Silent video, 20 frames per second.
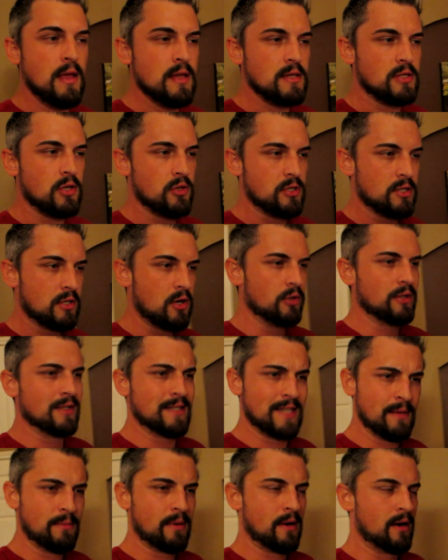So it's called
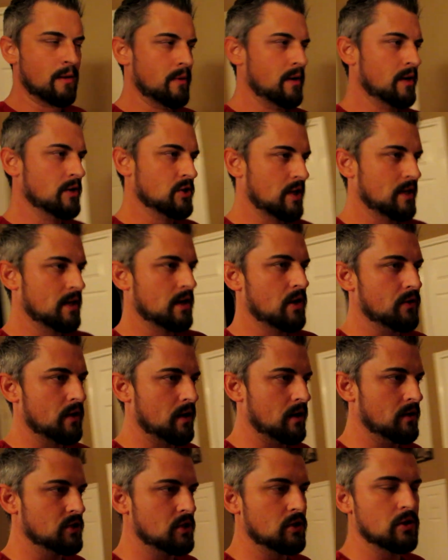the team parent meeting. She had to go
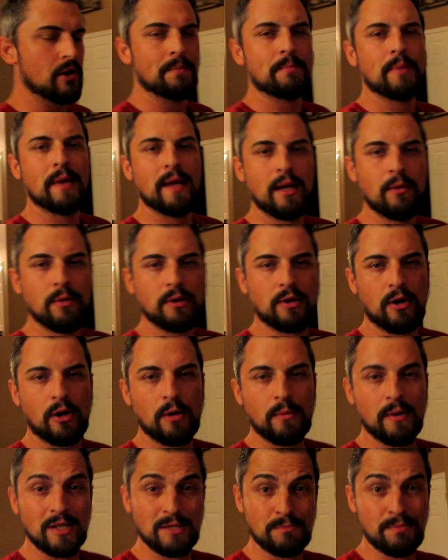there and she took Penny with
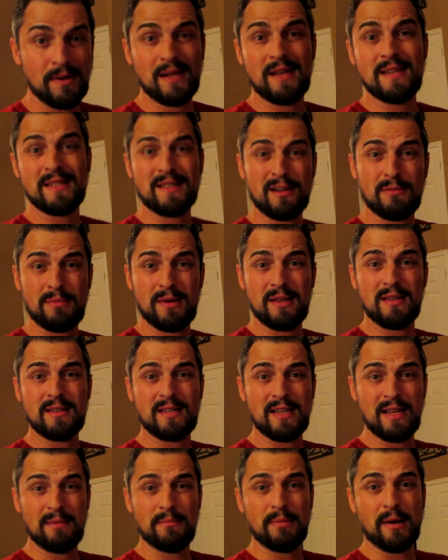her because Penny's going to be the
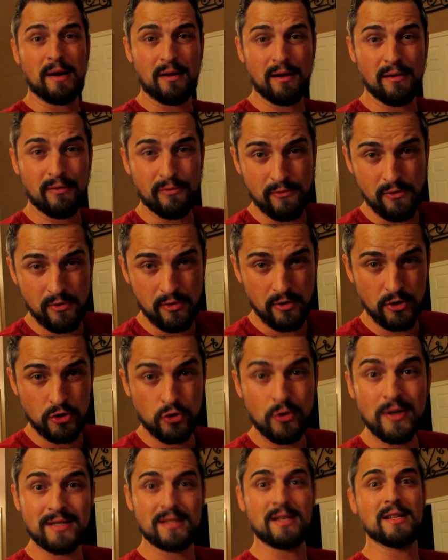team parent for
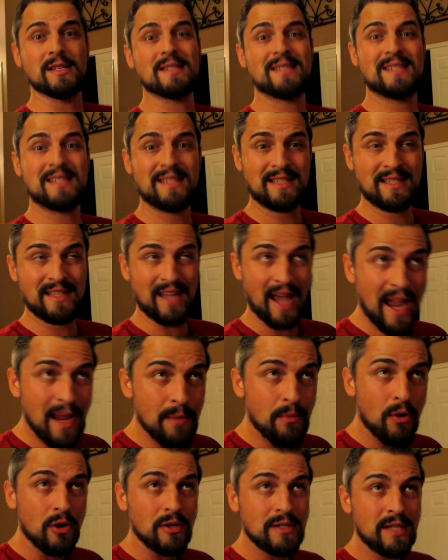Tristan's
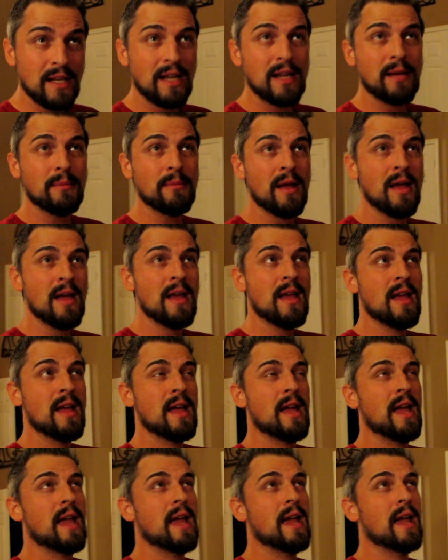T-ball team
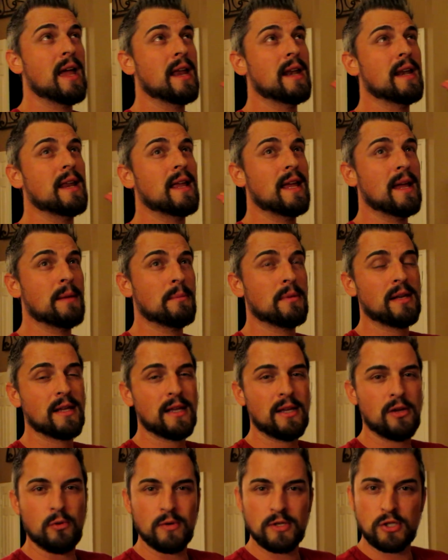and
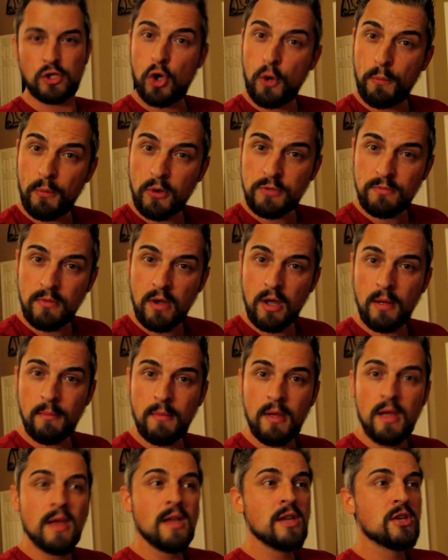Emily, who is Cooper's
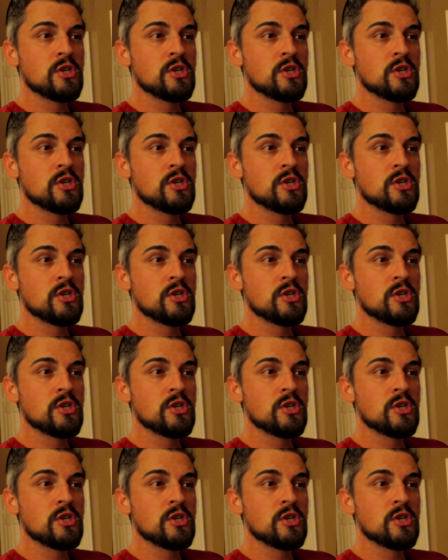mom,